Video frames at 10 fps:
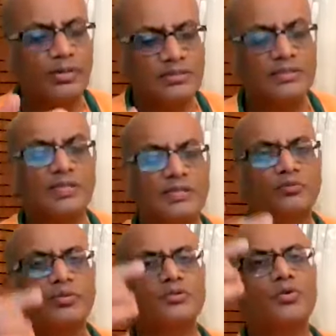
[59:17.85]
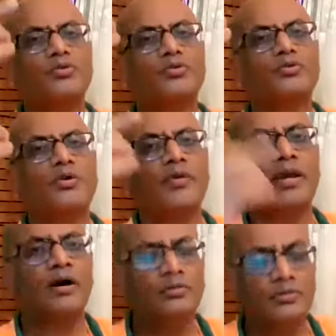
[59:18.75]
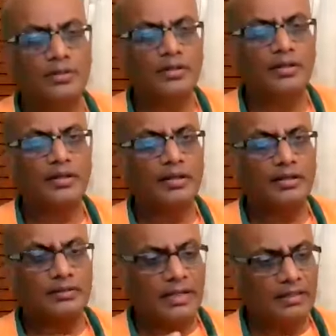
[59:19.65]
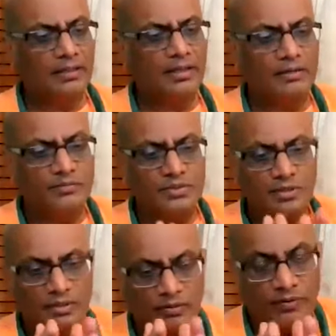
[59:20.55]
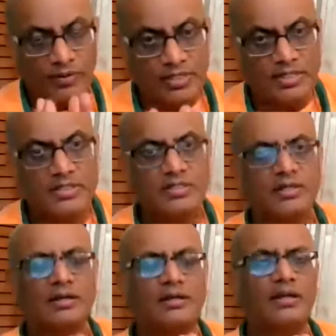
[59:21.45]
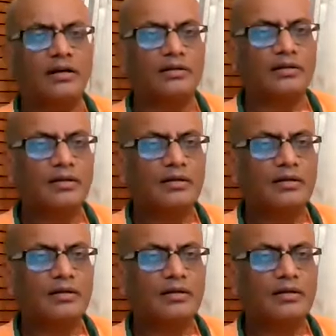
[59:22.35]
Once the Sattva shows you the way out, then comes Vishishta Jnana.